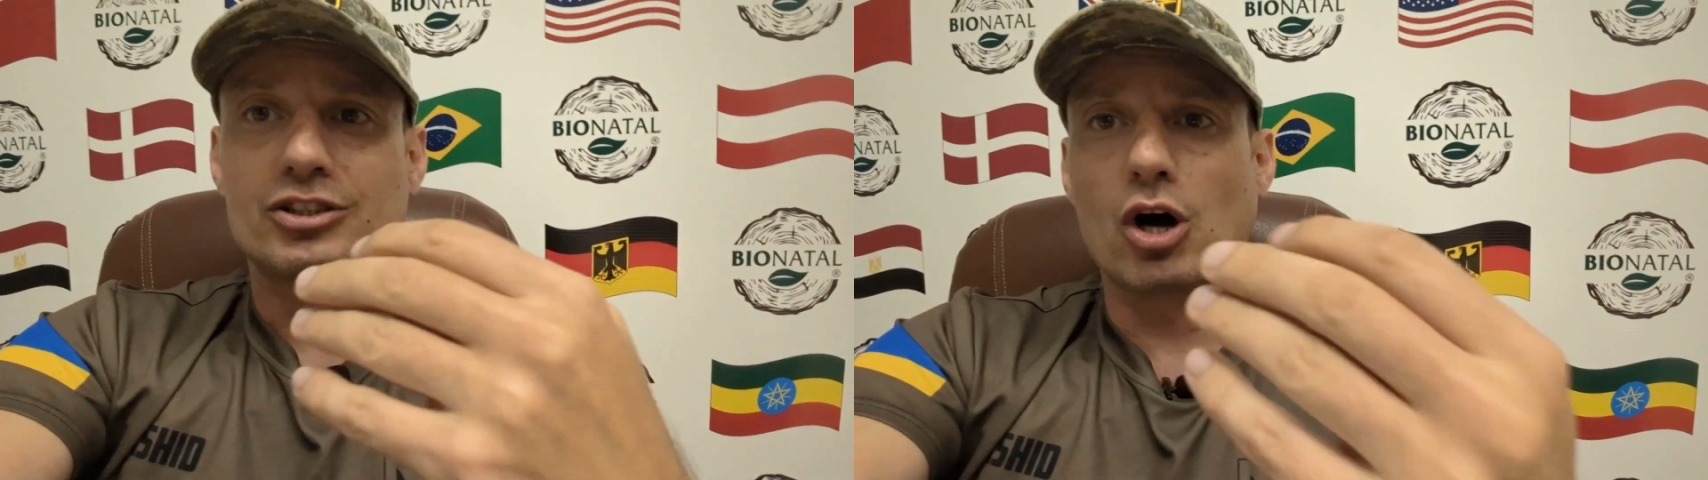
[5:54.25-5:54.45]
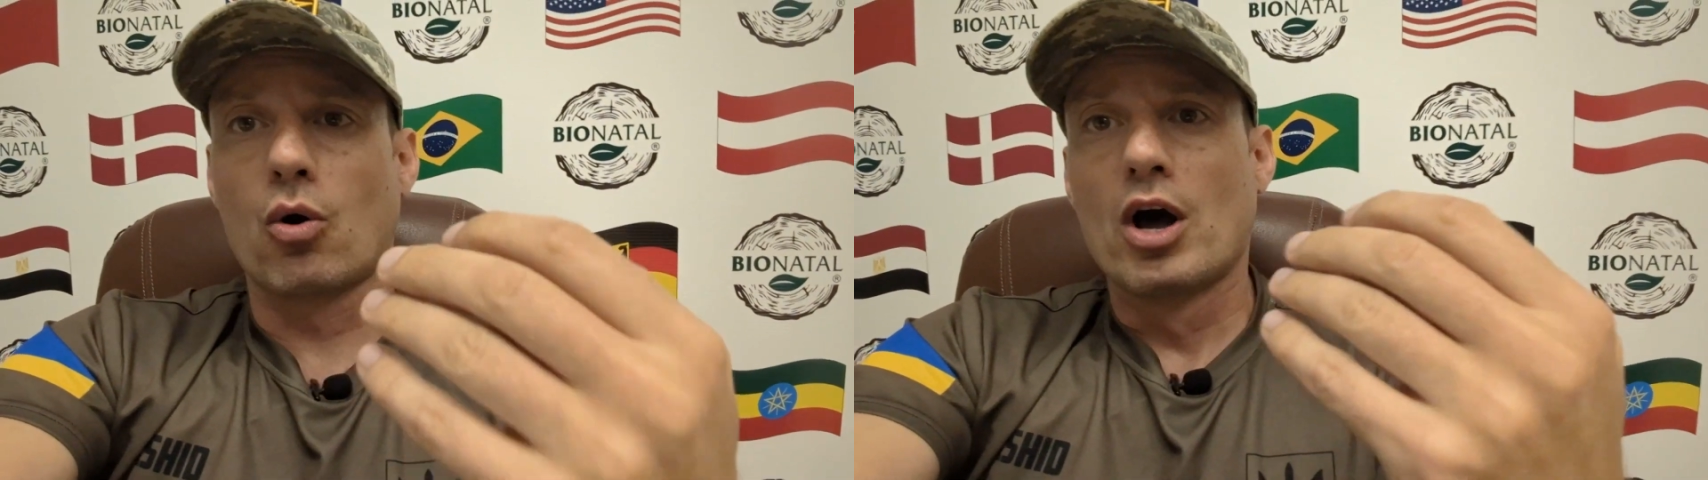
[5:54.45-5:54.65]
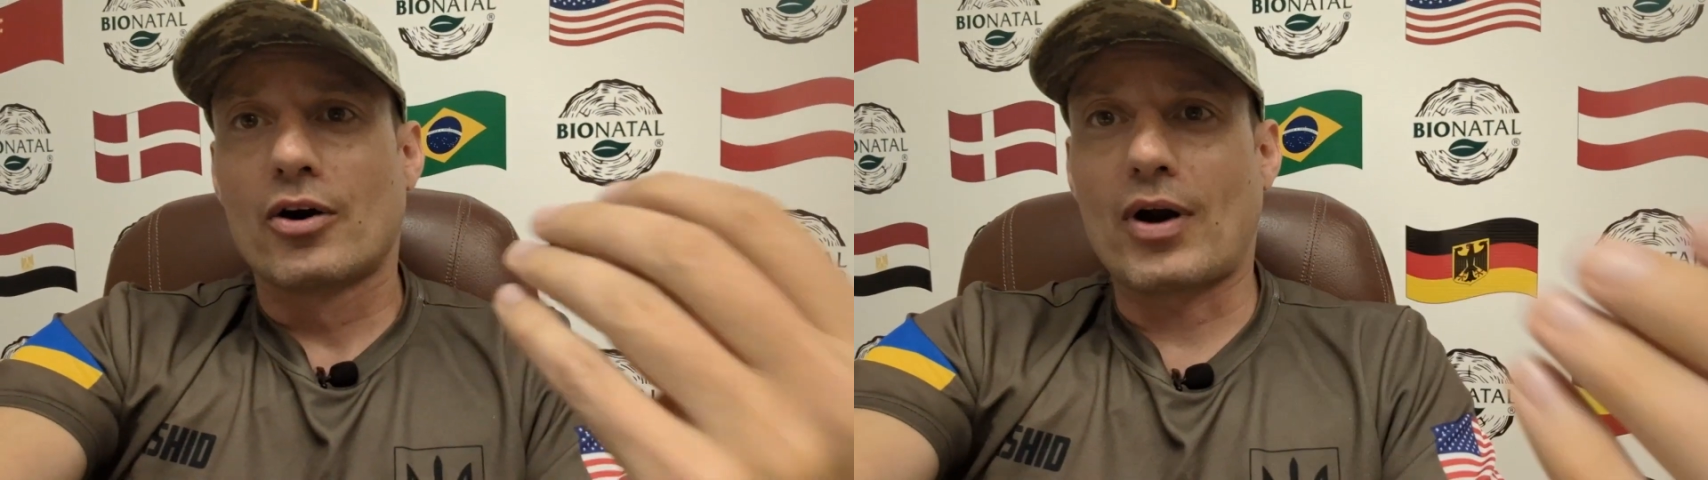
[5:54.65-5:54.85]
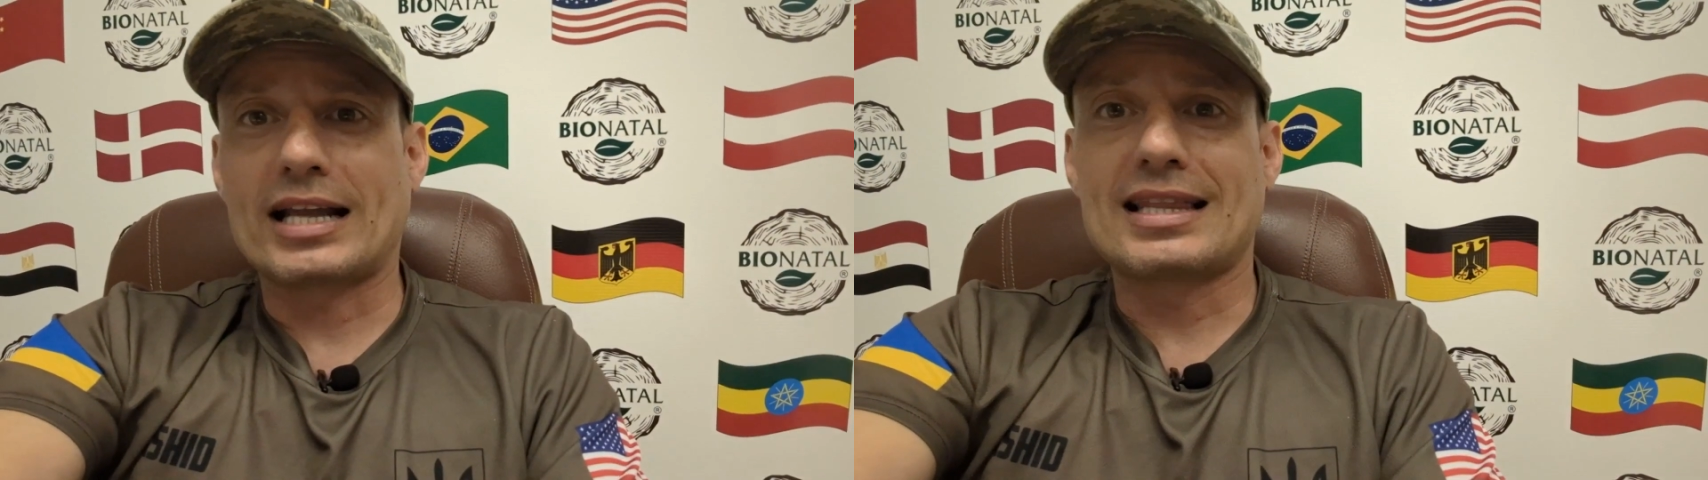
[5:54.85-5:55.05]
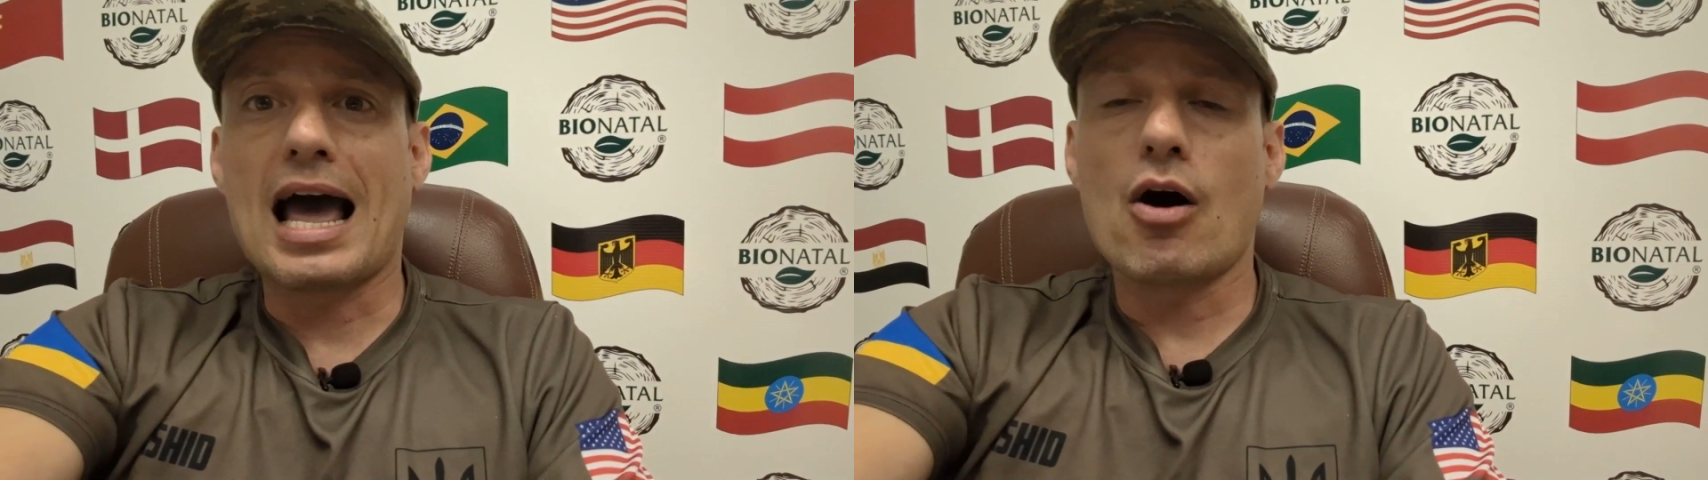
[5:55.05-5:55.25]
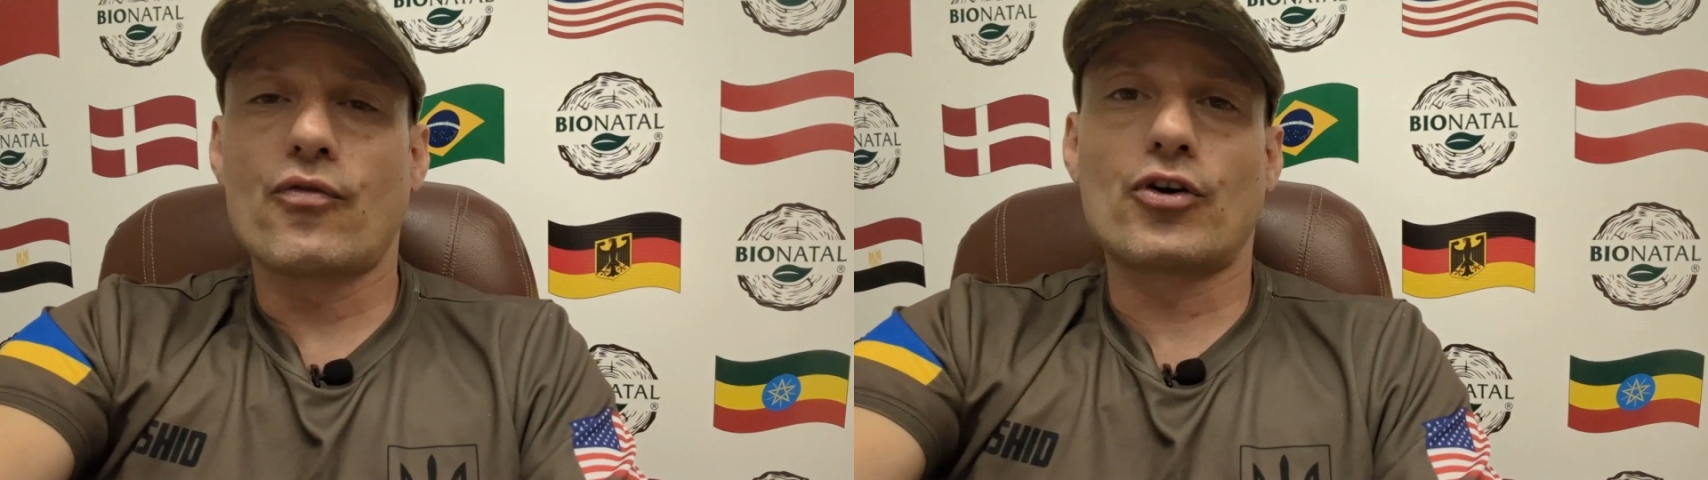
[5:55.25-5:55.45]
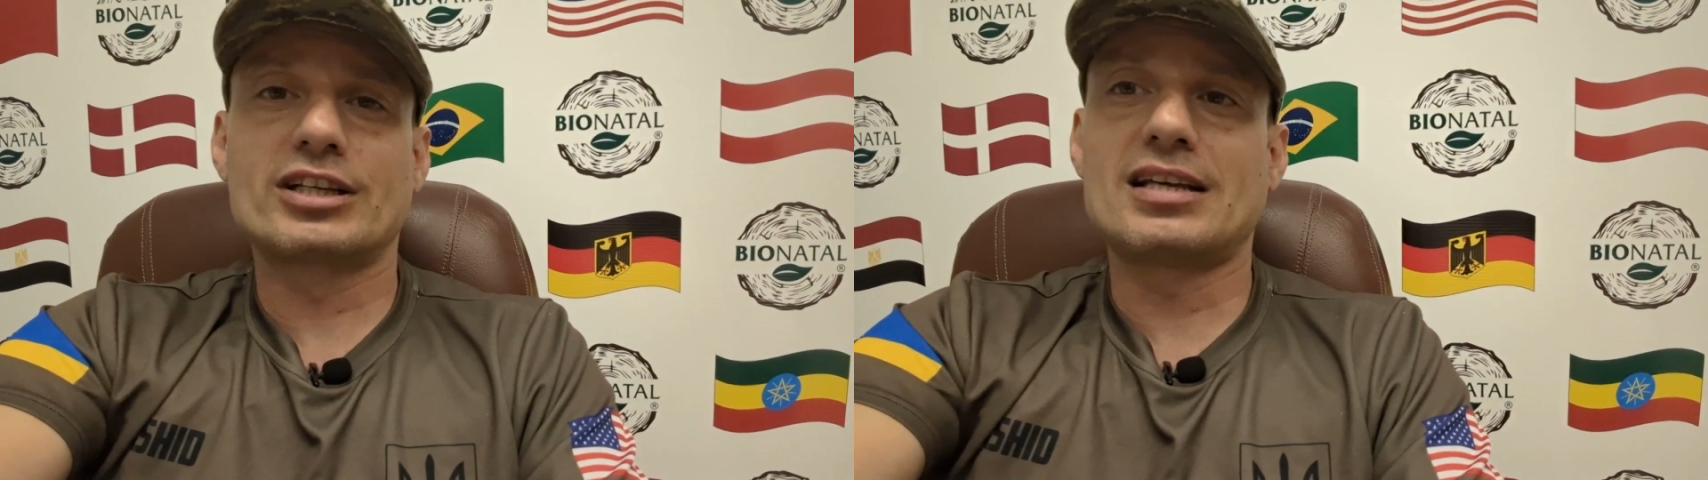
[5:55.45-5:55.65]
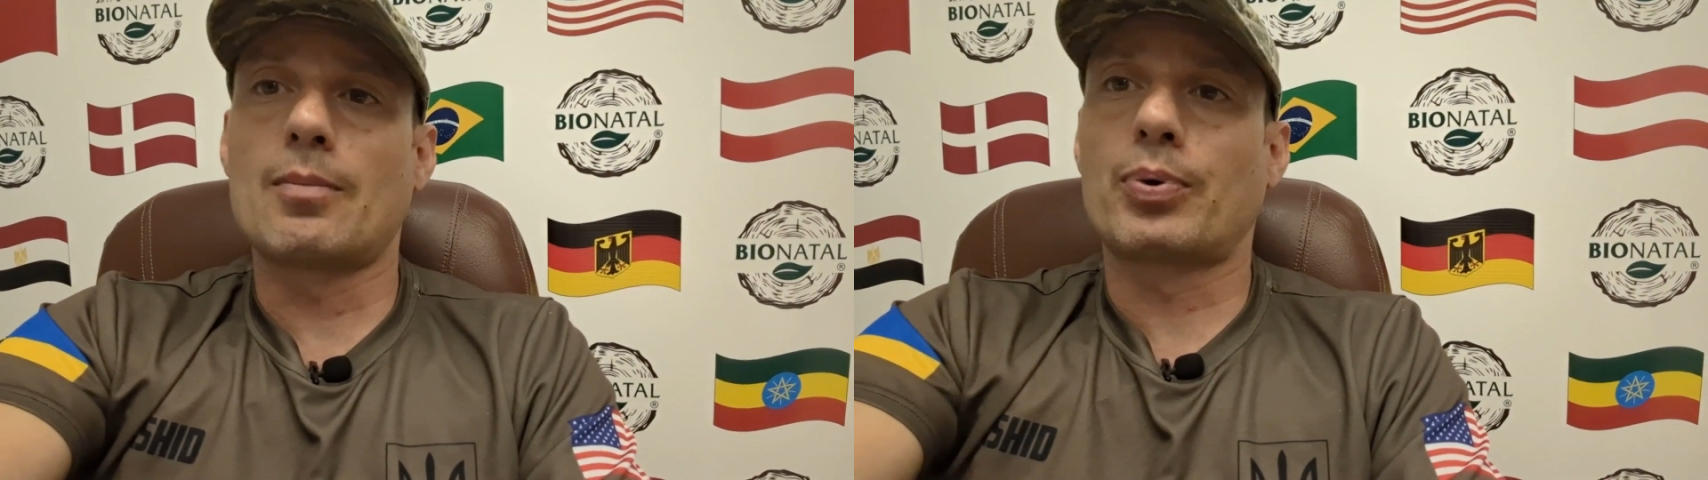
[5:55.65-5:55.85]
So right now, for
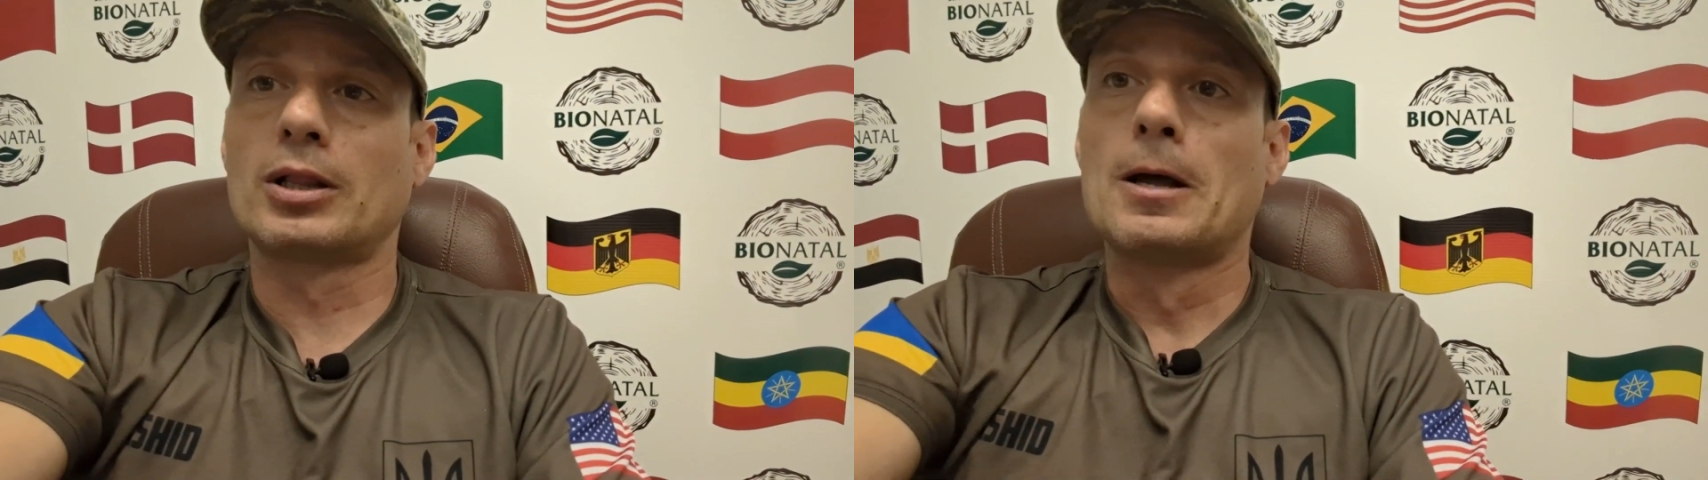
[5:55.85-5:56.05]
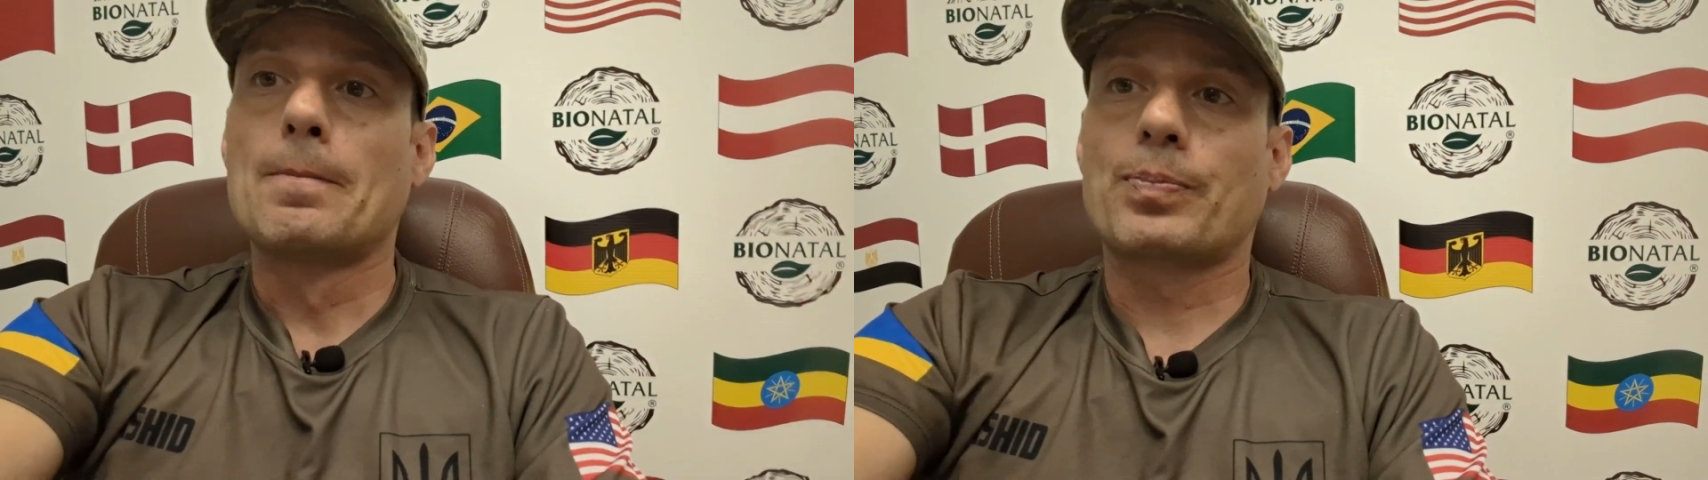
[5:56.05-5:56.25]
example,